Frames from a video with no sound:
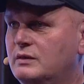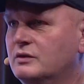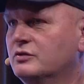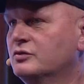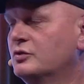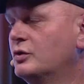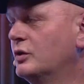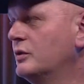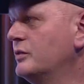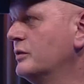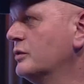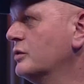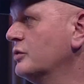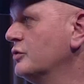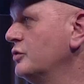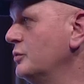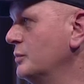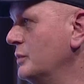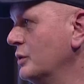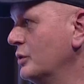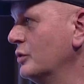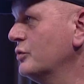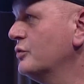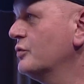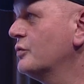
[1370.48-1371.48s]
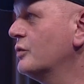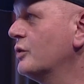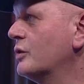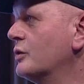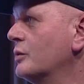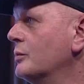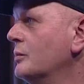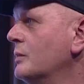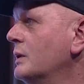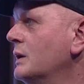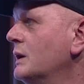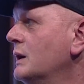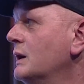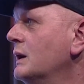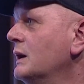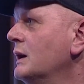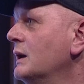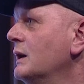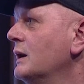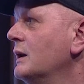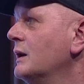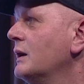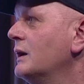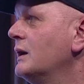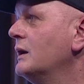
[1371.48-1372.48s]
It's called the Consumer Goods Forum.
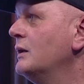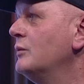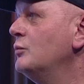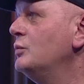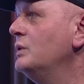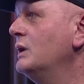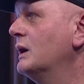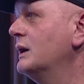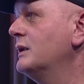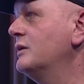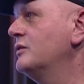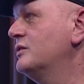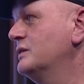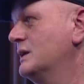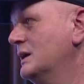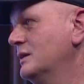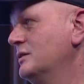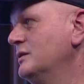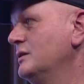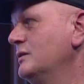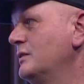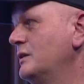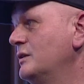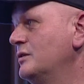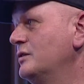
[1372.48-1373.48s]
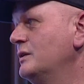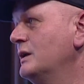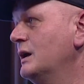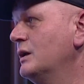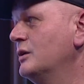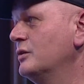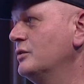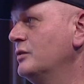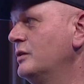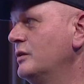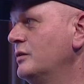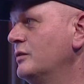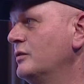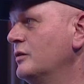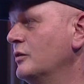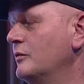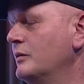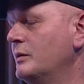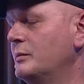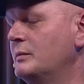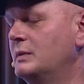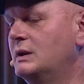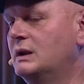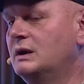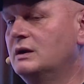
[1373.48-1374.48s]
And we are discussing this now since
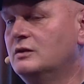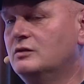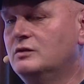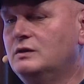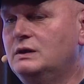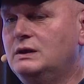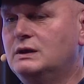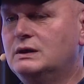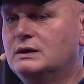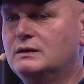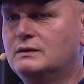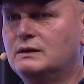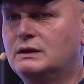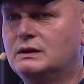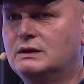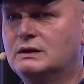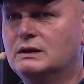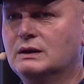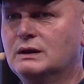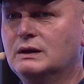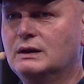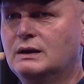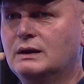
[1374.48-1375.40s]
November last year, that